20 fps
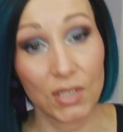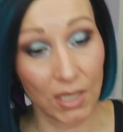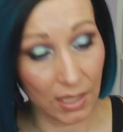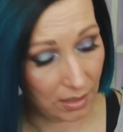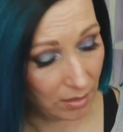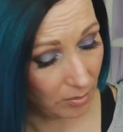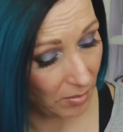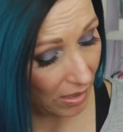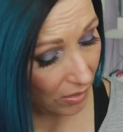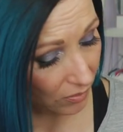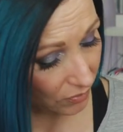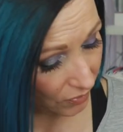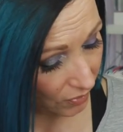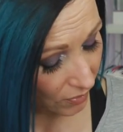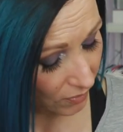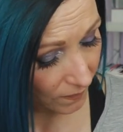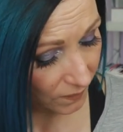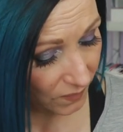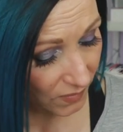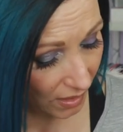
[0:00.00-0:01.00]
check them
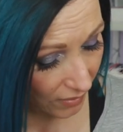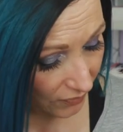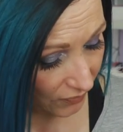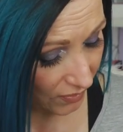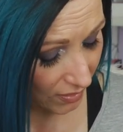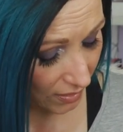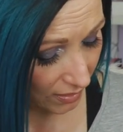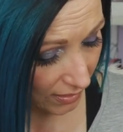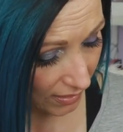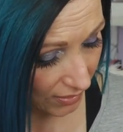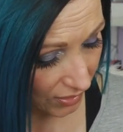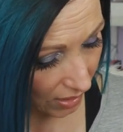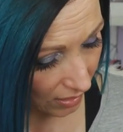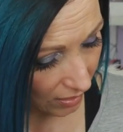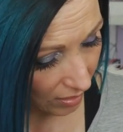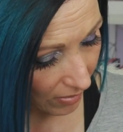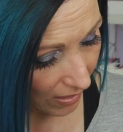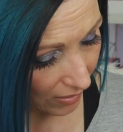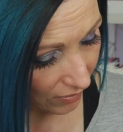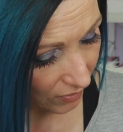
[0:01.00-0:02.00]
out. Definitely
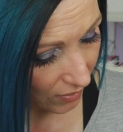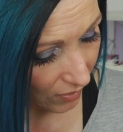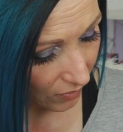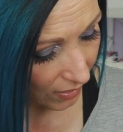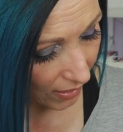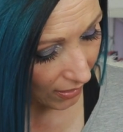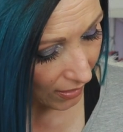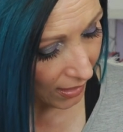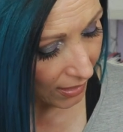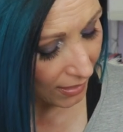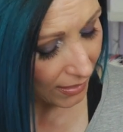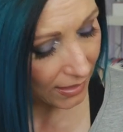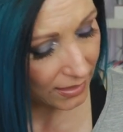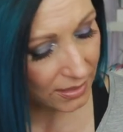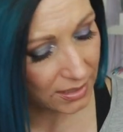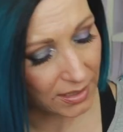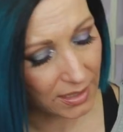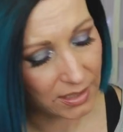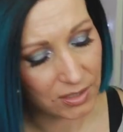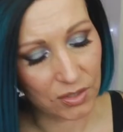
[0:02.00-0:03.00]
check them out. Okay,
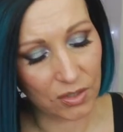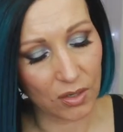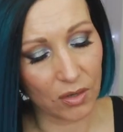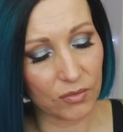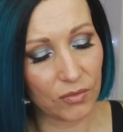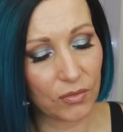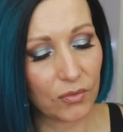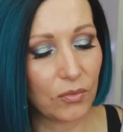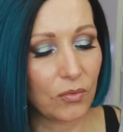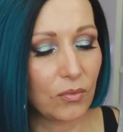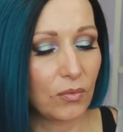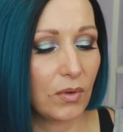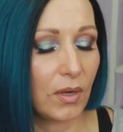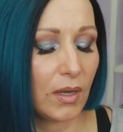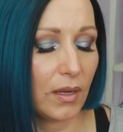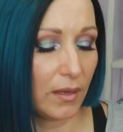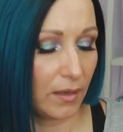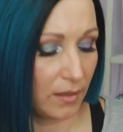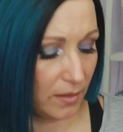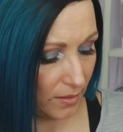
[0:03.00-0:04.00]
let's next go to,
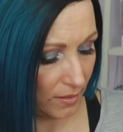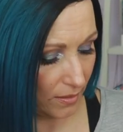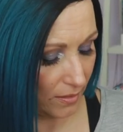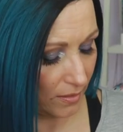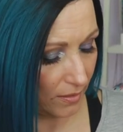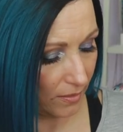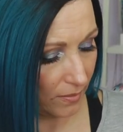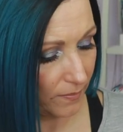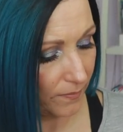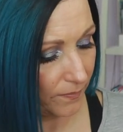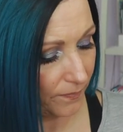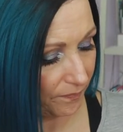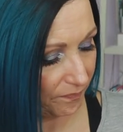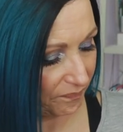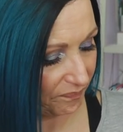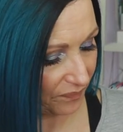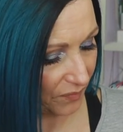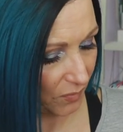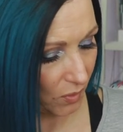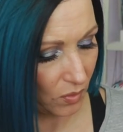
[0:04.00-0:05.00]

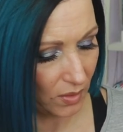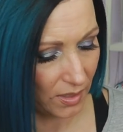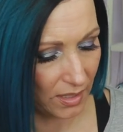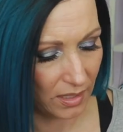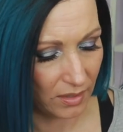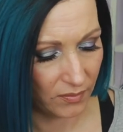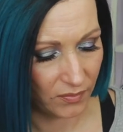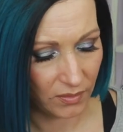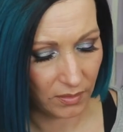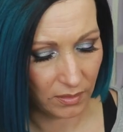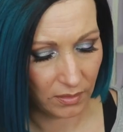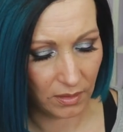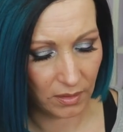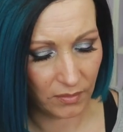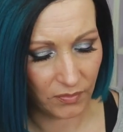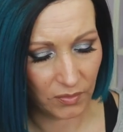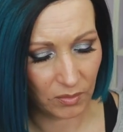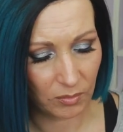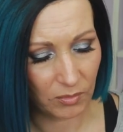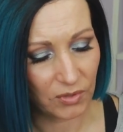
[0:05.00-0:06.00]
um, do I have
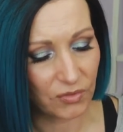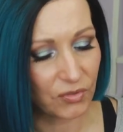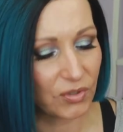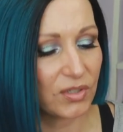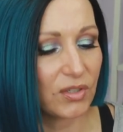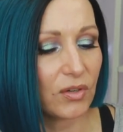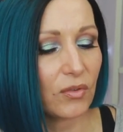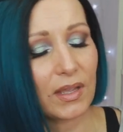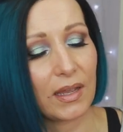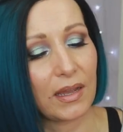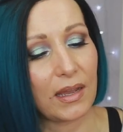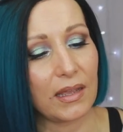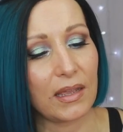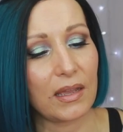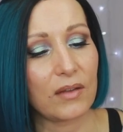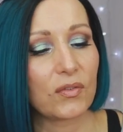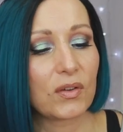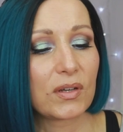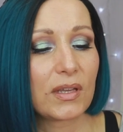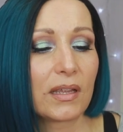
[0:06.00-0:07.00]
another from Catrice? Oh yeah, I
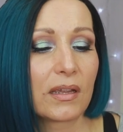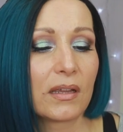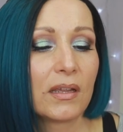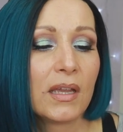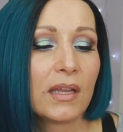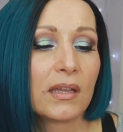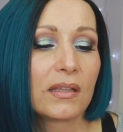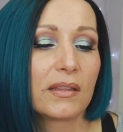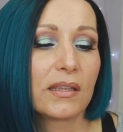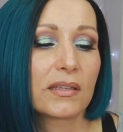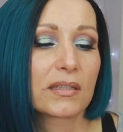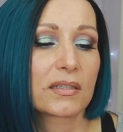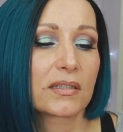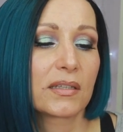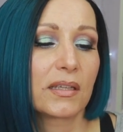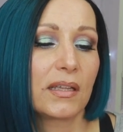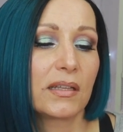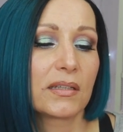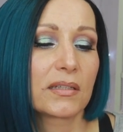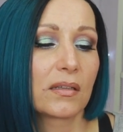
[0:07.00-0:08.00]
have one here. This
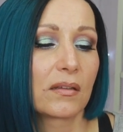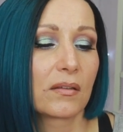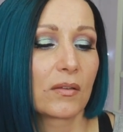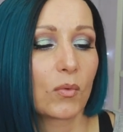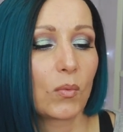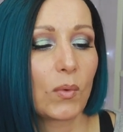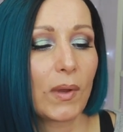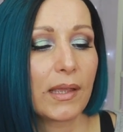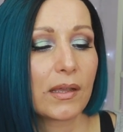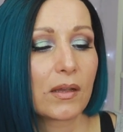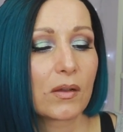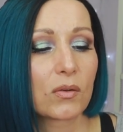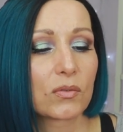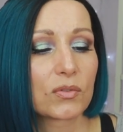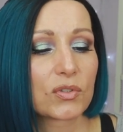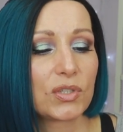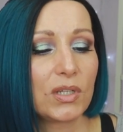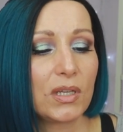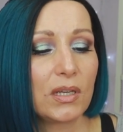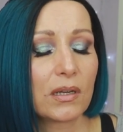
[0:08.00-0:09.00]
is the Instant Awake
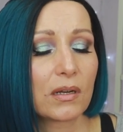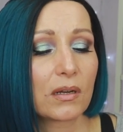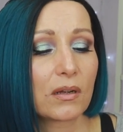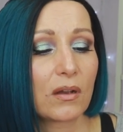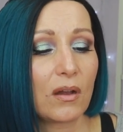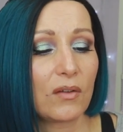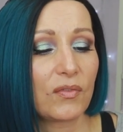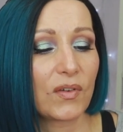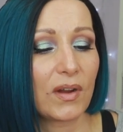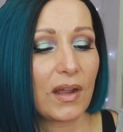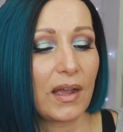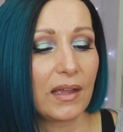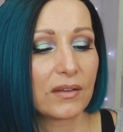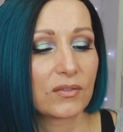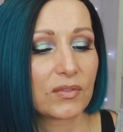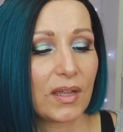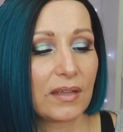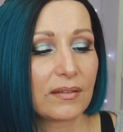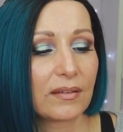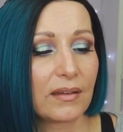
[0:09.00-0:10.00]
Concealer, Cover,
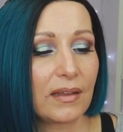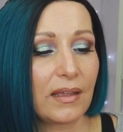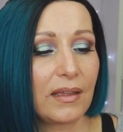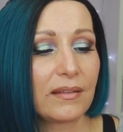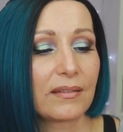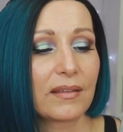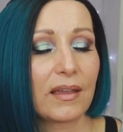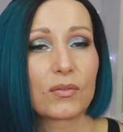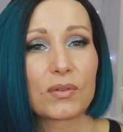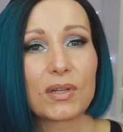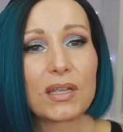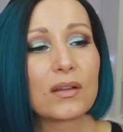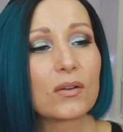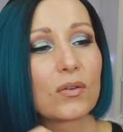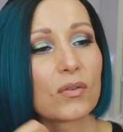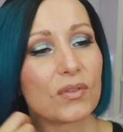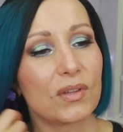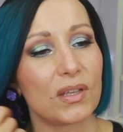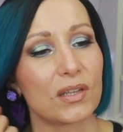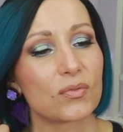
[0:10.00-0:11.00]
Hydrate and
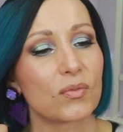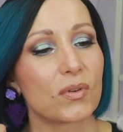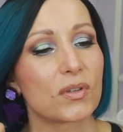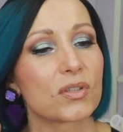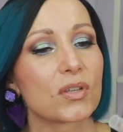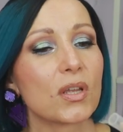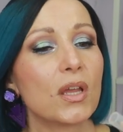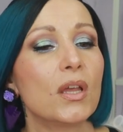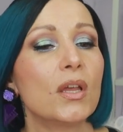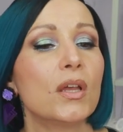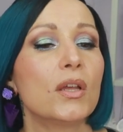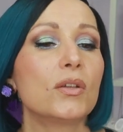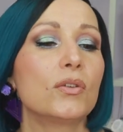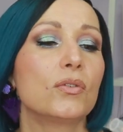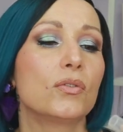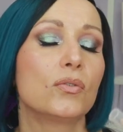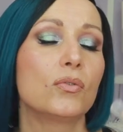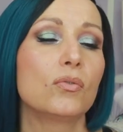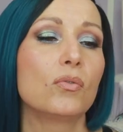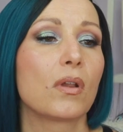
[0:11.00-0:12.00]
Anti-Wrinkle. This was
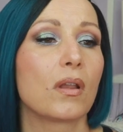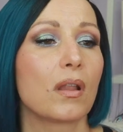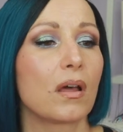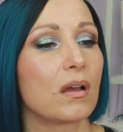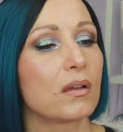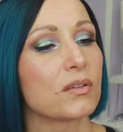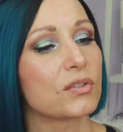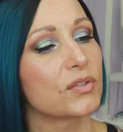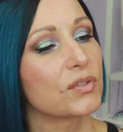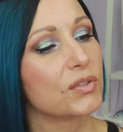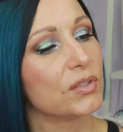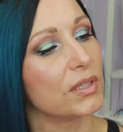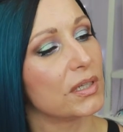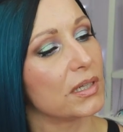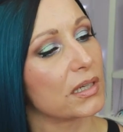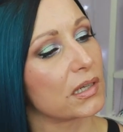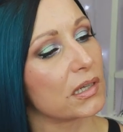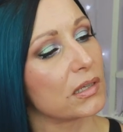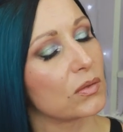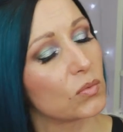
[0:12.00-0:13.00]
new last
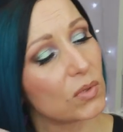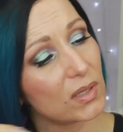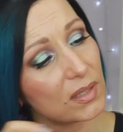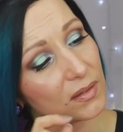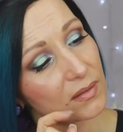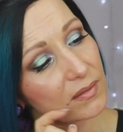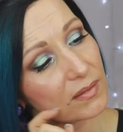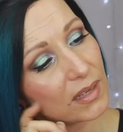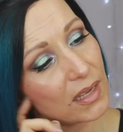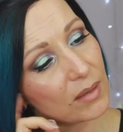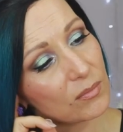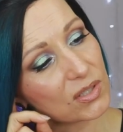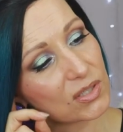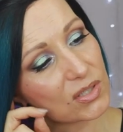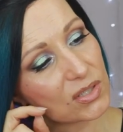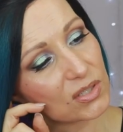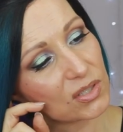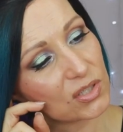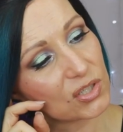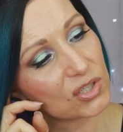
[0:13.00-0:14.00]
year in wintertime.
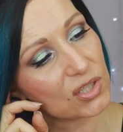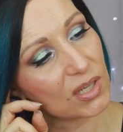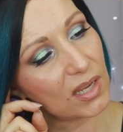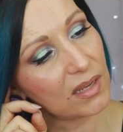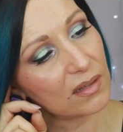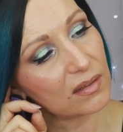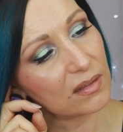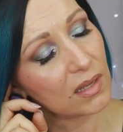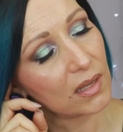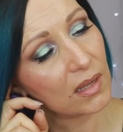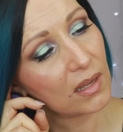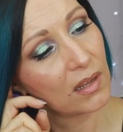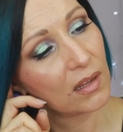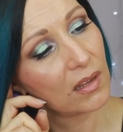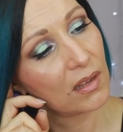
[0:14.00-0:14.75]
This is the shade